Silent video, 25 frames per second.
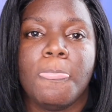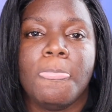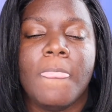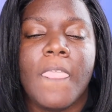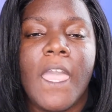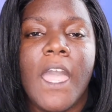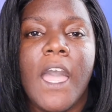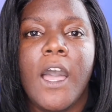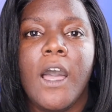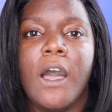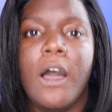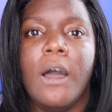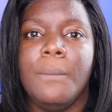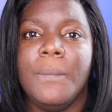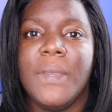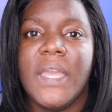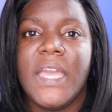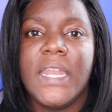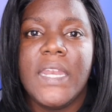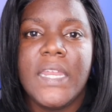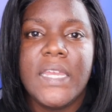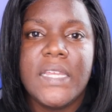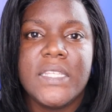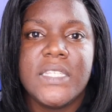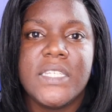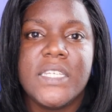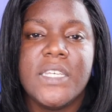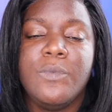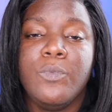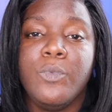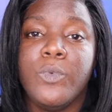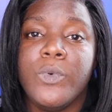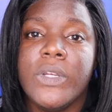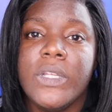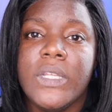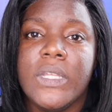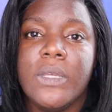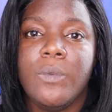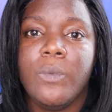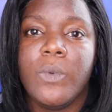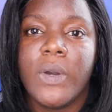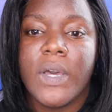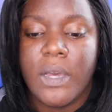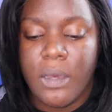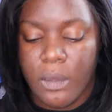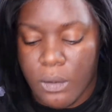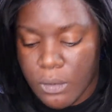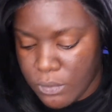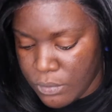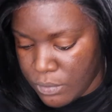and it did really
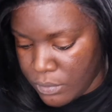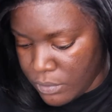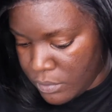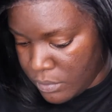well.